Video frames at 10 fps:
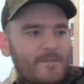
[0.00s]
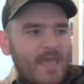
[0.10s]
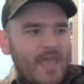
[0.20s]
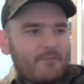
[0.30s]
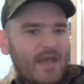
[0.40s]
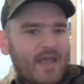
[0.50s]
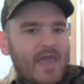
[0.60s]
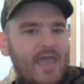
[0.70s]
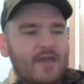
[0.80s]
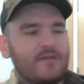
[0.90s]
and my
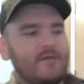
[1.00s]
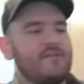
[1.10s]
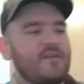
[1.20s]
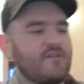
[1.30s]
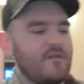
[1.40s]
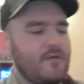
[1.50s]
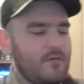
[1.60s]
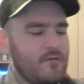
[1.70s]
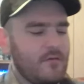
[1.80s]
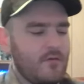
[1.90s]
hand
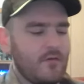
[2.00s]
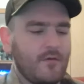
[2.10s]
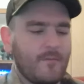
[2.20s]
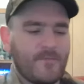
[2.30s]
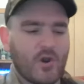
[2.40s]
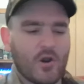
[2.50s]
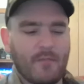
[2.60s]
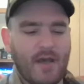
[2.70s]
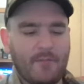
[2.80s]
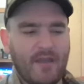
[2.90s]
doesn't, or
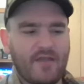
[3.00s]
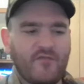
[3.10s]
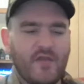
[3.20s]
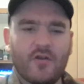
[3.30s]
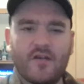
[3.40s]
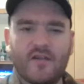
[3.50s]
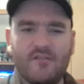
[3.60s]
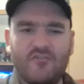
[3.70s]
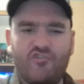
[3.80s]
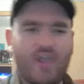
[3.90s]
my finger
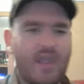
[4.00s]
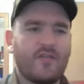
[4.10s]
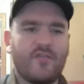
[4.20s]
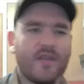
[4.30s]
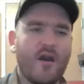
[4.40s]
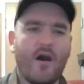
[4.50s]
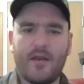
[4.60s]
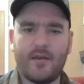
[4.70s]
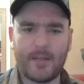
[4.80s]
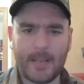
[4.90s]
doesn't jank the
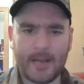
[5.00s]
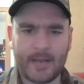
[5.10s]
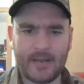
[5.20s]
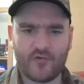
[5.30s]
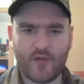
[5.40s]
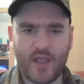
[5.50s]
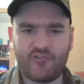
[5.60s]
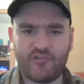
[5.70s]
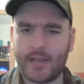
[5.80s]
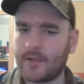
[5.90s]
gun in any
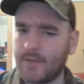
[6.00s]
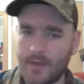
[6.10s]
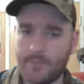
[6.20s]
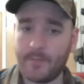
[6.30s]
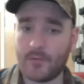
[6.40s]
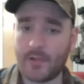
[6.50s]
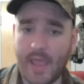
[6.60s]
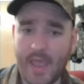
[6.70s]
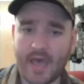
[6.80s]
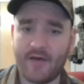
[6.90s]
direction like a lot of people
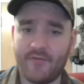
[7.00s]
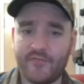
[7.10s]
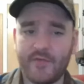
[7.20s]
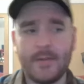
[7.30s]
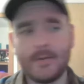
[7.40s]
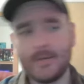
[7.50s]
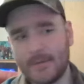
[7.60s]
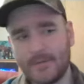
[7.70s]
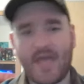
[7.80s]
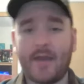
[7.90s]
have
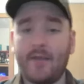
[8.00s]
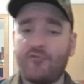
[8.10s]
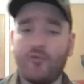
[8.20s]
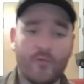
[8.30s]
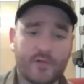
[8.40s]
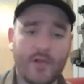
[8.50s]
that issue with